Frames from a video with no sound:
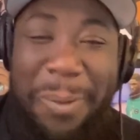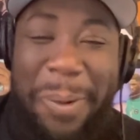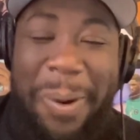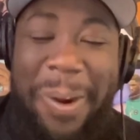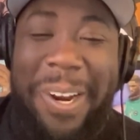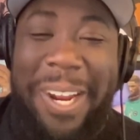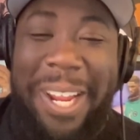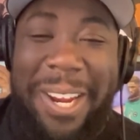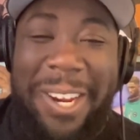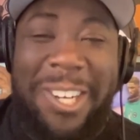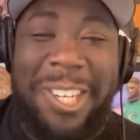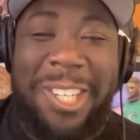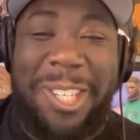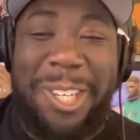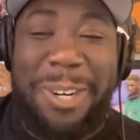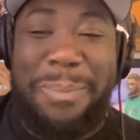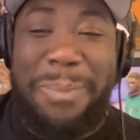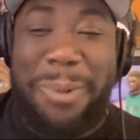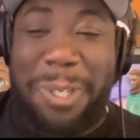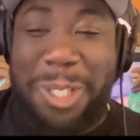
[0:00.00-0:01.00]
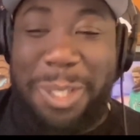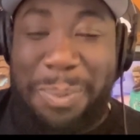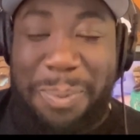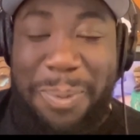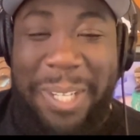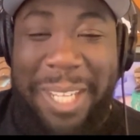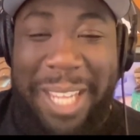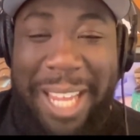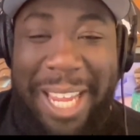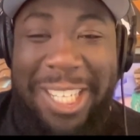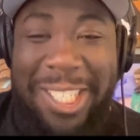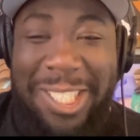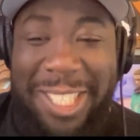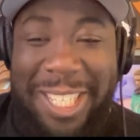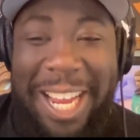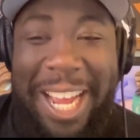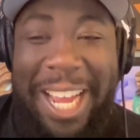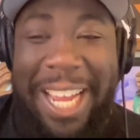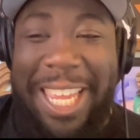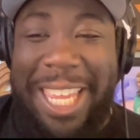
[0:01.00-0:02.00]
We're here to learn multiplication,
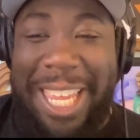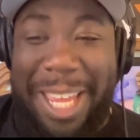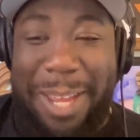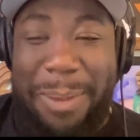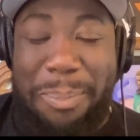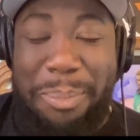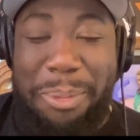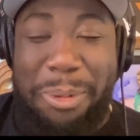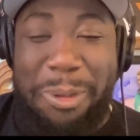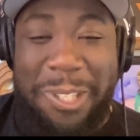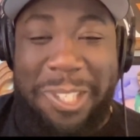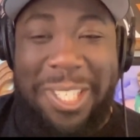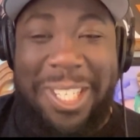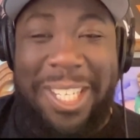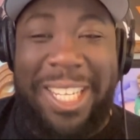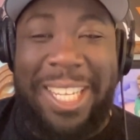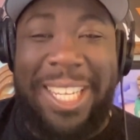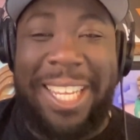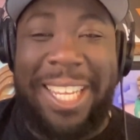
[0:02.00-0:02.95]
not get pussy.